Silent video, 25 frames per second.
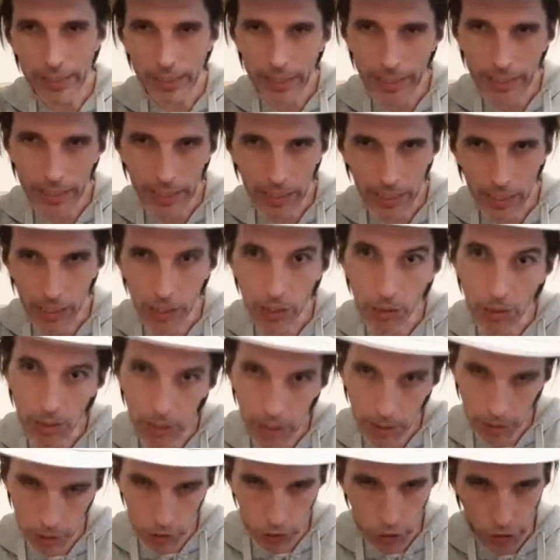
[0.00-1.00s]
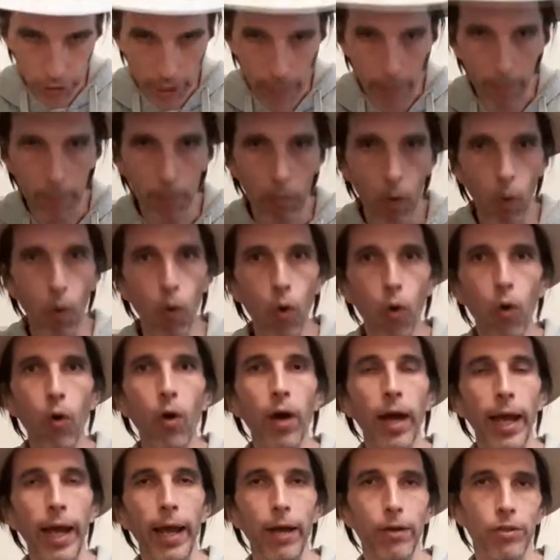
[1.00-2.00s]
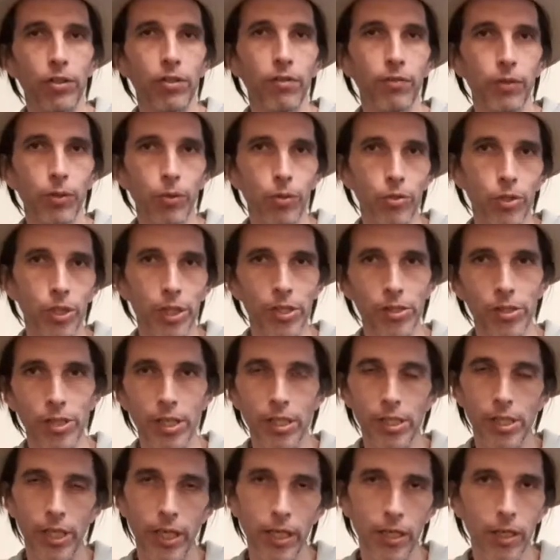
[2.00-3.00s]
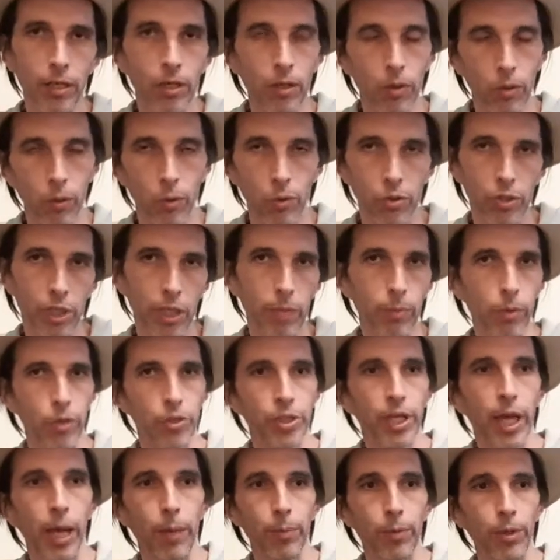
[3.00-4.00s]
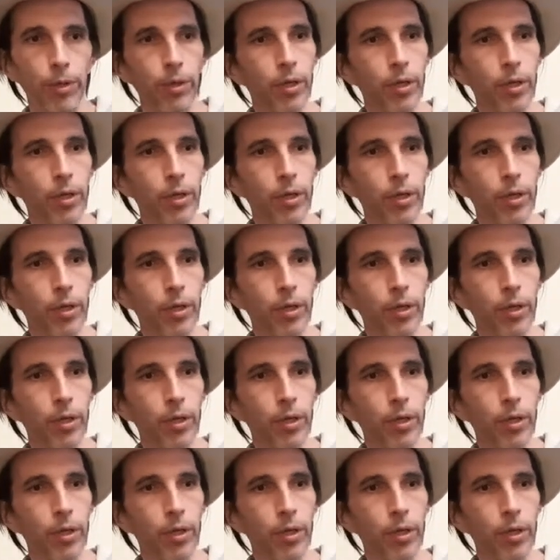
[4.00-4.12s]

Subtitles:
you can just get more out of your CCD or CMOS camera.